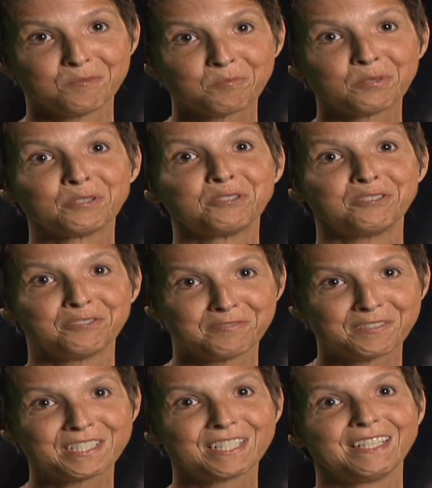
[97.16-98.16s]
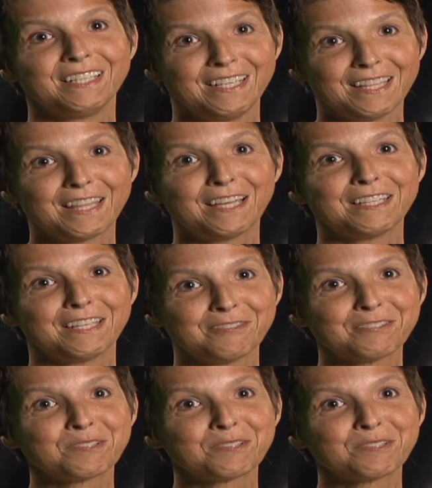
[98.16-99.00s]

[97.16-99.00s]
improved, that, that